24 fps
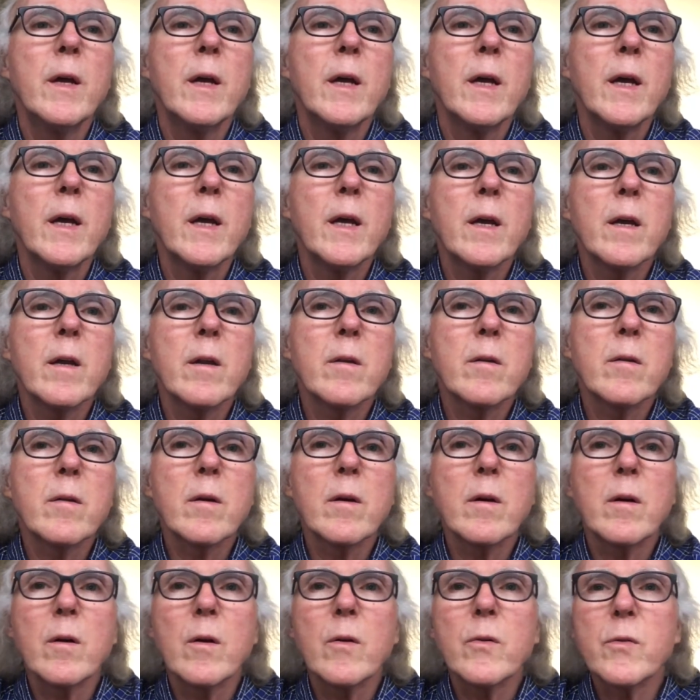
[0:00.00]
and
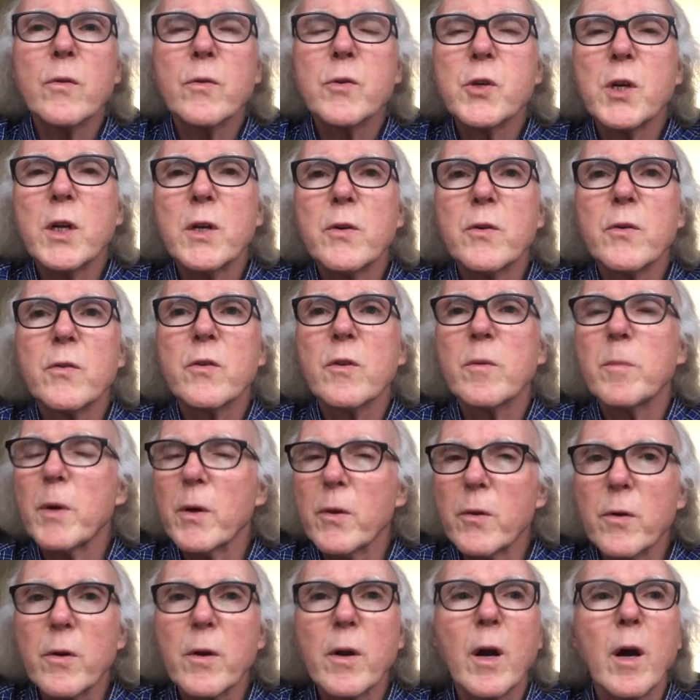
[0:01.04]
also changes some
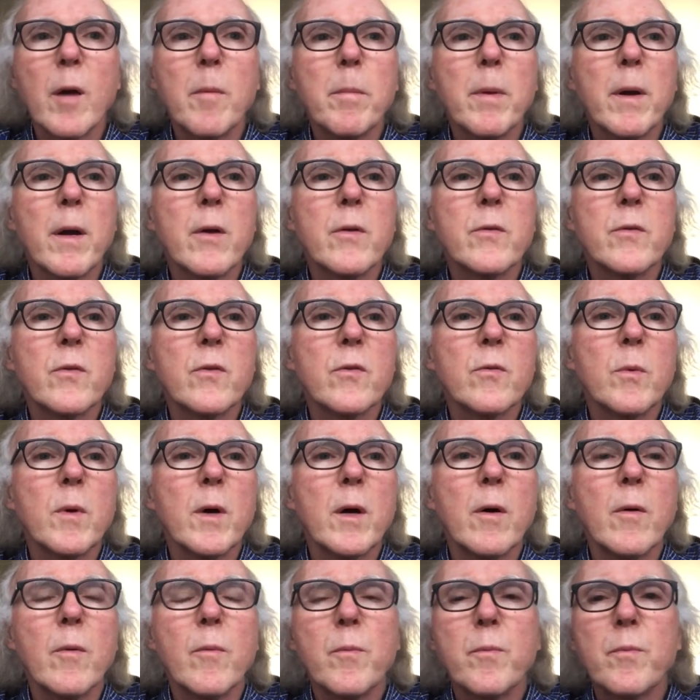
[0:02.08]
other compounds as
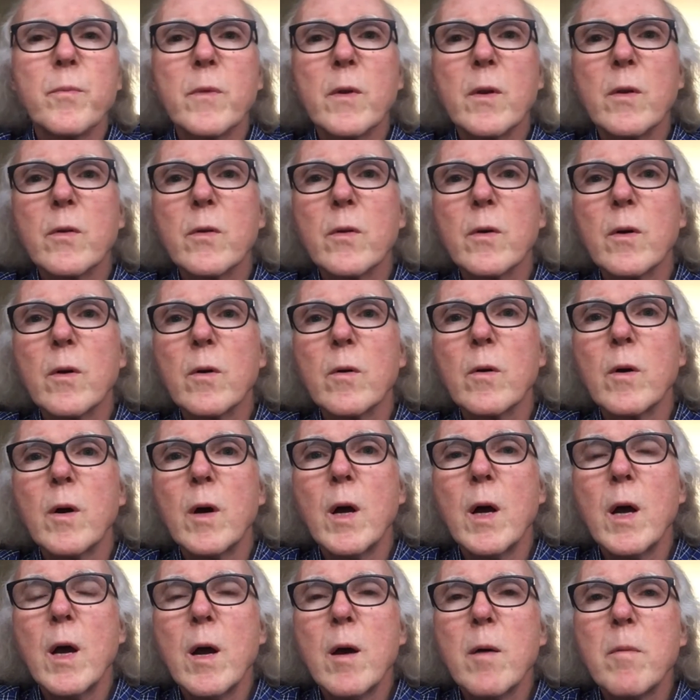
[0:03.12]
well. So
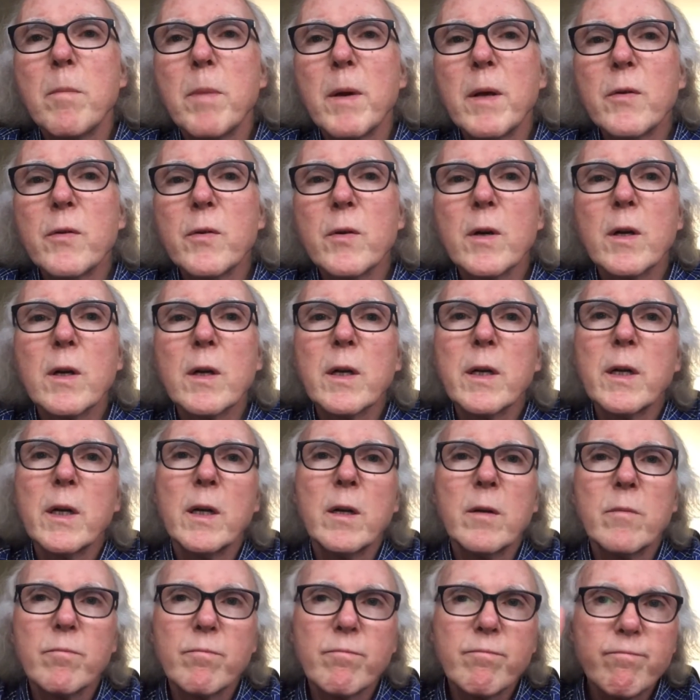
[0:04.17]

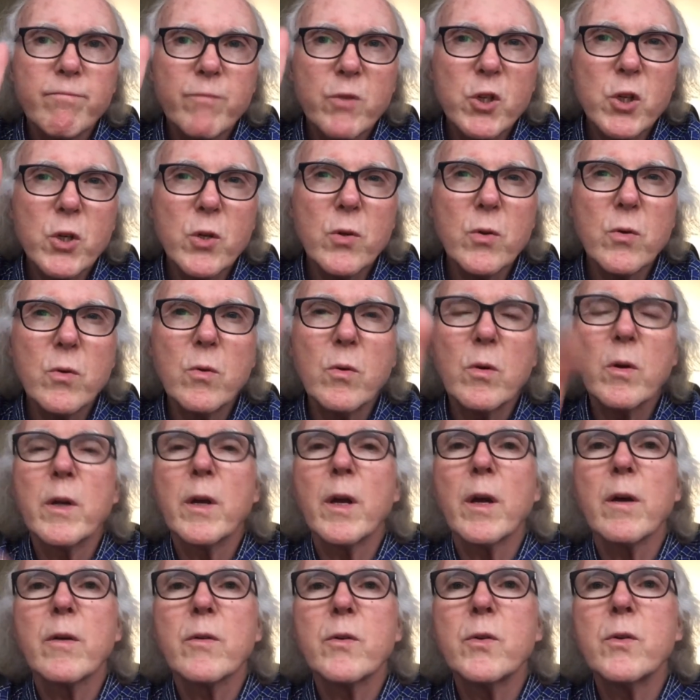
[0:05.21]
basically, two
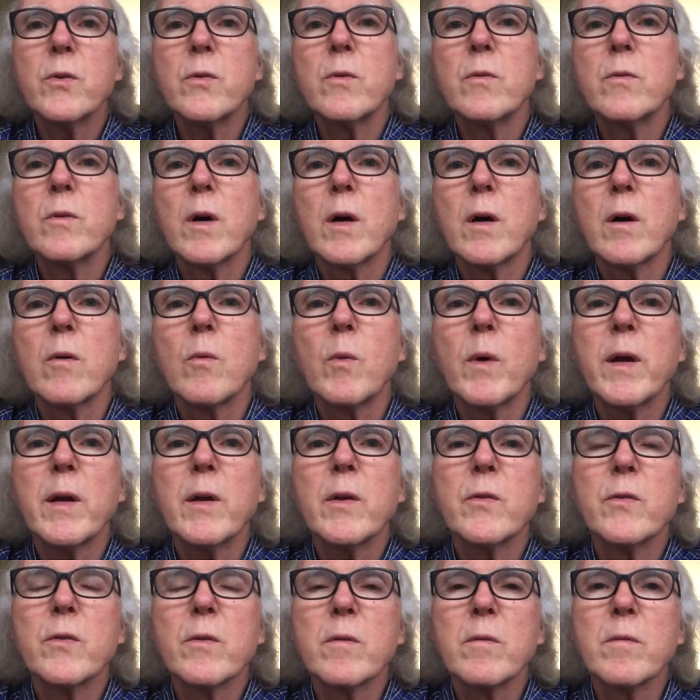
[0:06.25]

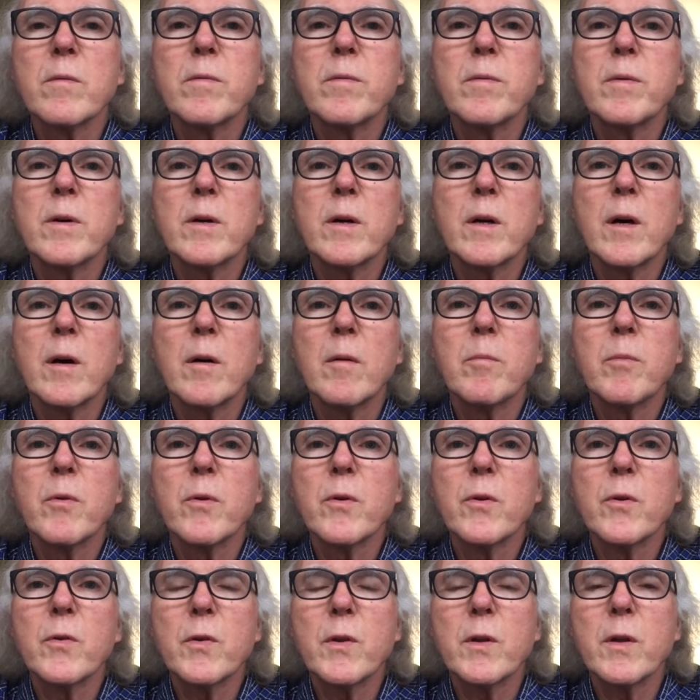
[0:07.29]
ways of
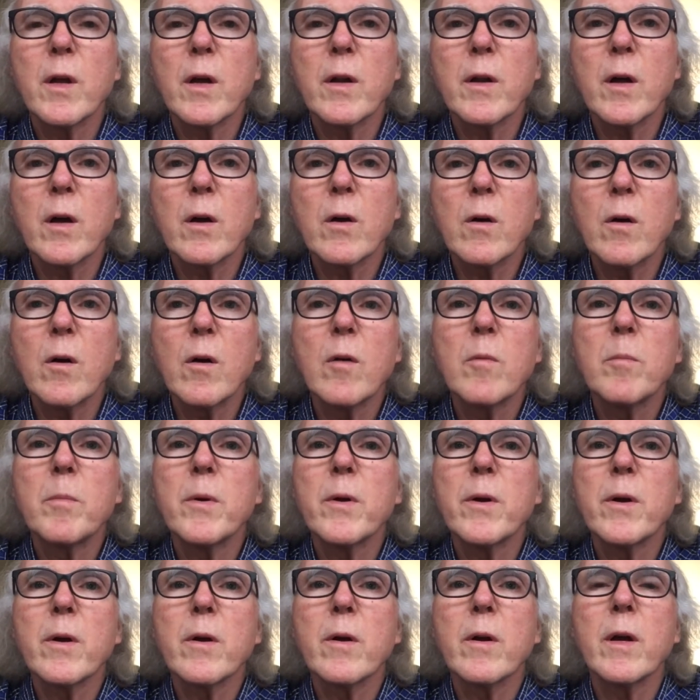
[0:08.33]
producing non-alcohol
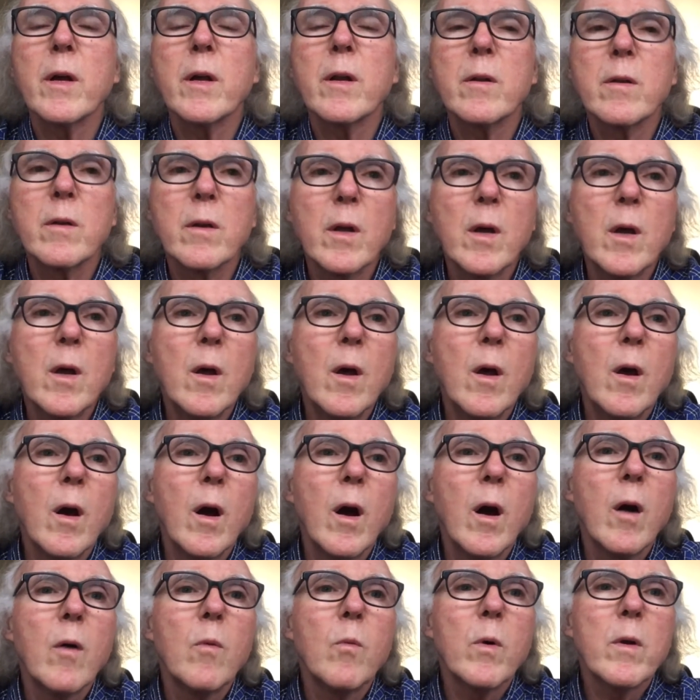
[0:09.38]
beer, and
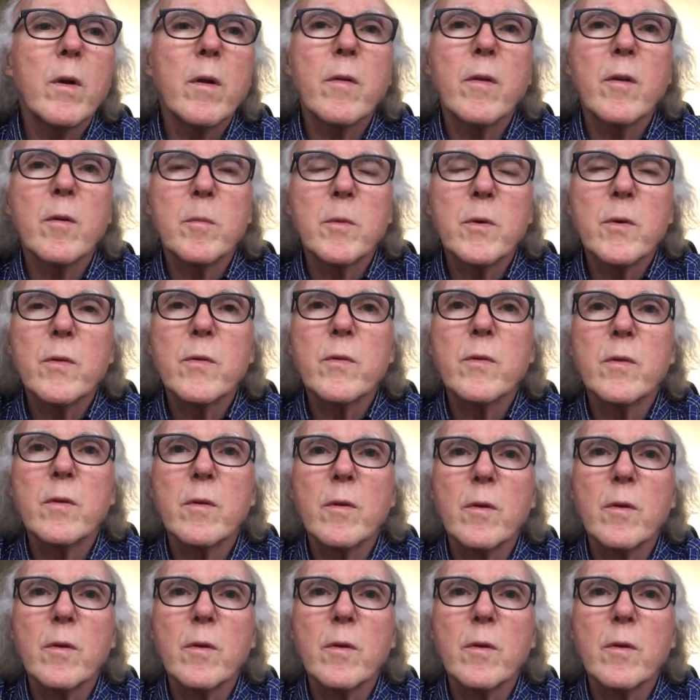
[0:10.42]
one of them is